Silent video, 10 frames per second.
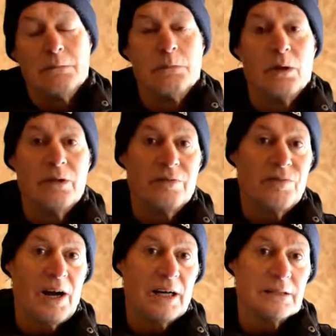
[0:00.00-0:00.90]
by the
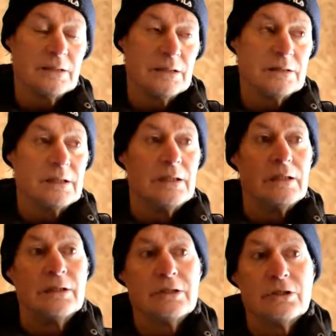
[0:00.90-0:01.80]
fact that
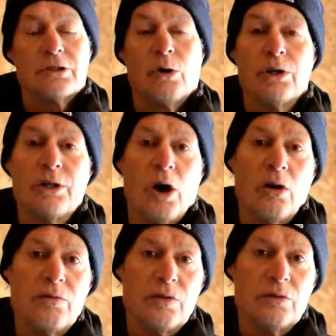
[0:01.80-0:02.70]

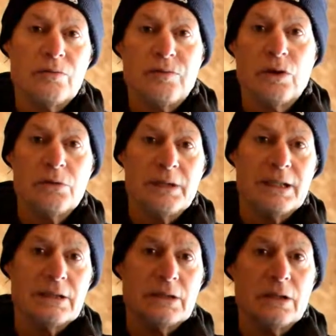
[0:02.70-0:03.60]
synovial fluid
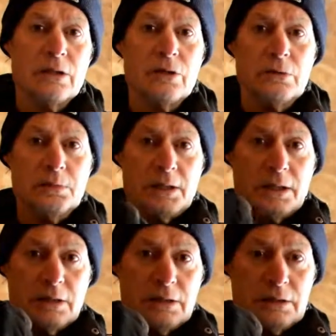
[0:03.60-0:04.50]
is a
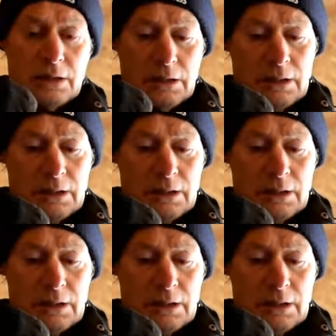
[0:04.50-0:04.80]
lubricant